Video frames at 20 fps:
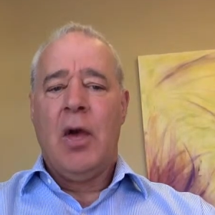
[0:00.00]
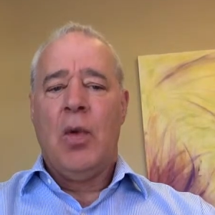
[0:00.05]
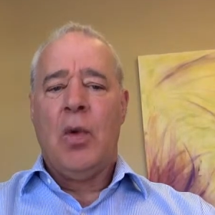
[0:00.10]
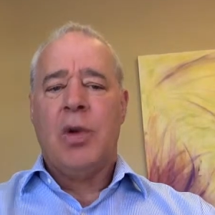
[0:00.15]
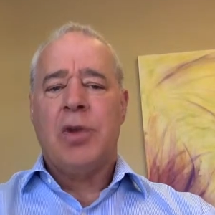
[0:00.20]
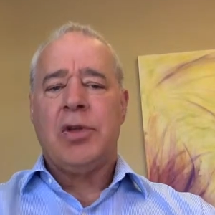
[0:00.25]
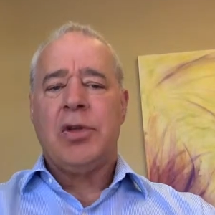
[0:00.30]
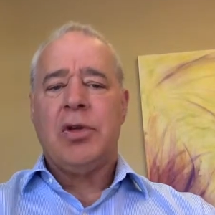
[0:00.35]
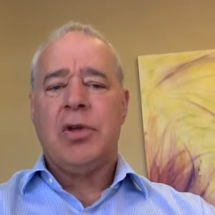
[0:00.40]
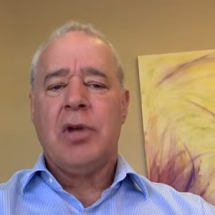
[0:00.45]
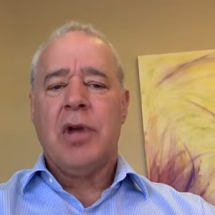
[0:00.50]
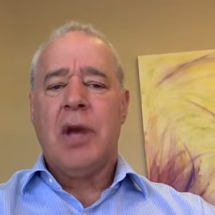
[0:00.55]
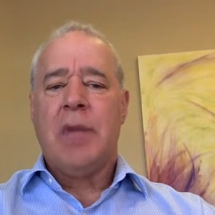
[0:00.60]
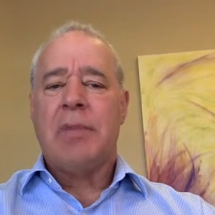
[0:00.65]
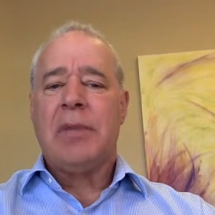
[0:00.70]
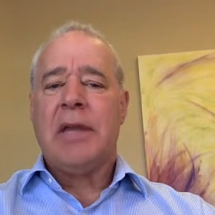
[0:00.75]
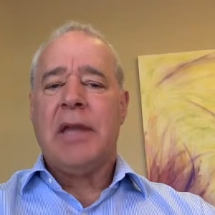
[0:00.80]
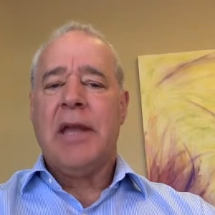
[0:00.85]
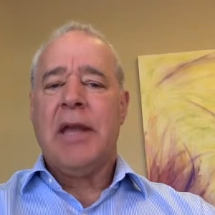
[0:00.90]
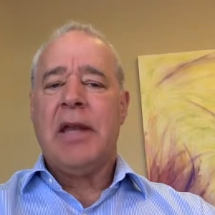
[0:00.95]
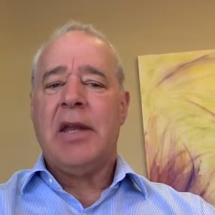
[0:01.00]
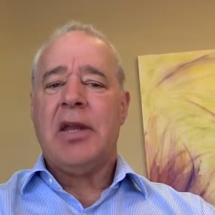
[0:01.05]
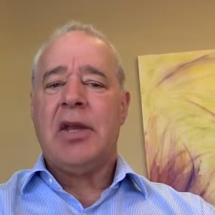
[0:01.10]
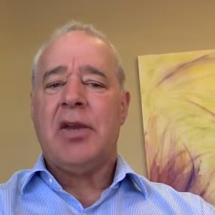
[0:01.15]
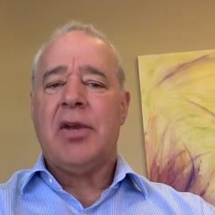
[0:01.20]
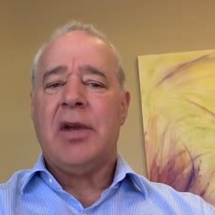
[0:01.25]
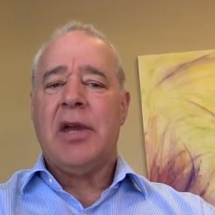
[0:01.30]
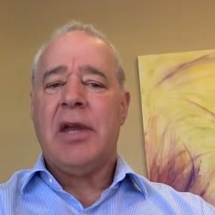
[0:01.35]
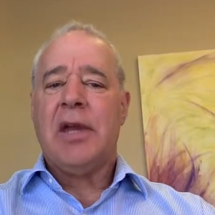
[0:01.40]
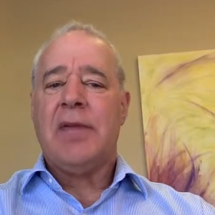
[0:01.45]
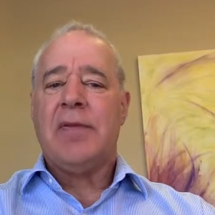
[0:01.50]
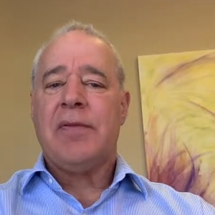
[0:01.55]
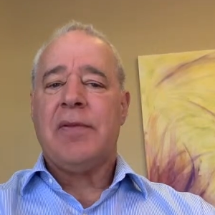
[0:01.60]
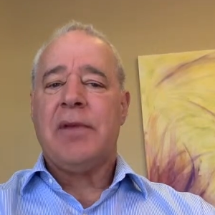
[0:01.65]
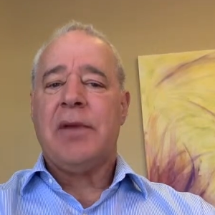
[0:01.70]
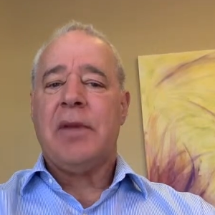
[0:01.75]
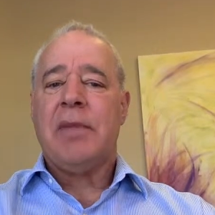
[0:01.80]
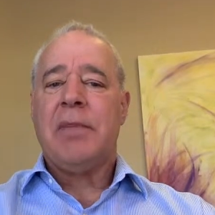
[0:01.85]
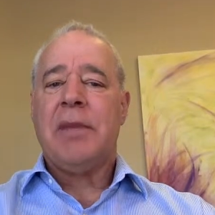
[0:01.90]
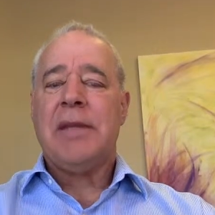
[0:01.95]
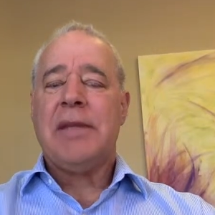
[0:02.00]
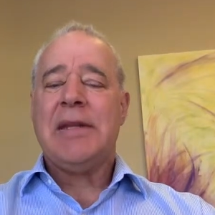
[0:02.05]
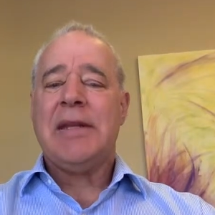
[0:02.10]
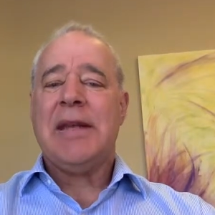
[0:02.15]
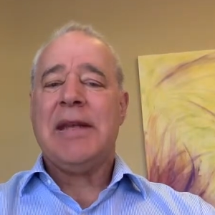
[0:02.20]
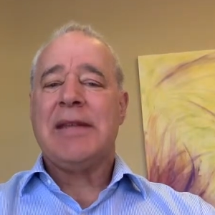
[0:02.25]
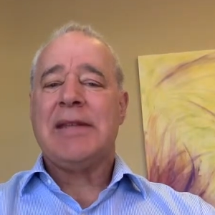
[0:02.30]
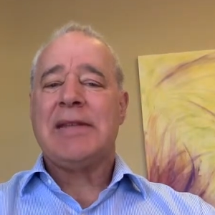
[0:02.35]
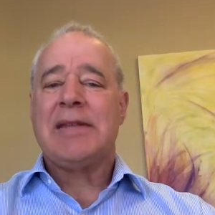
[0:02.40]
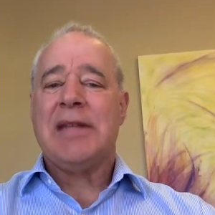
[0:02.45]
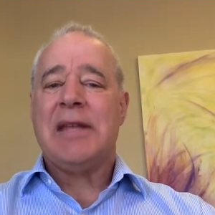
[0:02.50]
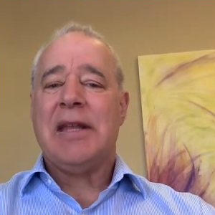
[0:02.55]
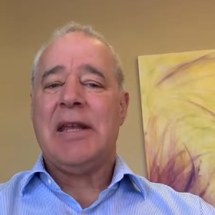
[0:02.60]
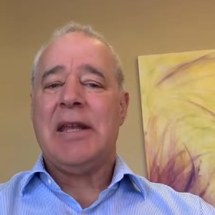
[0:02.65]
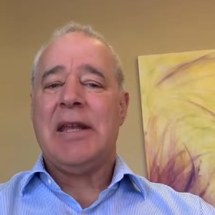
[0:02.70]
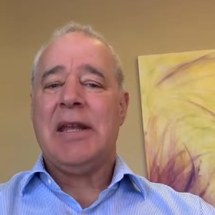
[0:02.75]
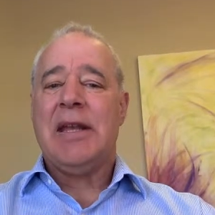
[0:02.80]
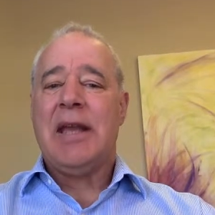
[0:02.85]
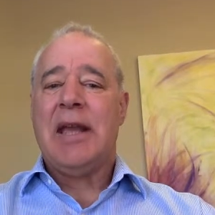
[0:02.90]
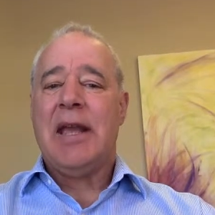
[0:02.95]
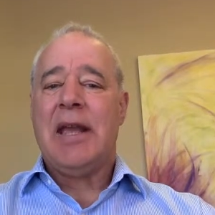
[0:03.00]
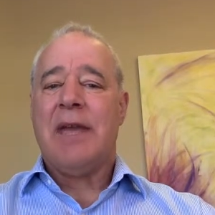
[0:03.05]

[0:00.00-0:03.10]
What do complicated grief, PTSD,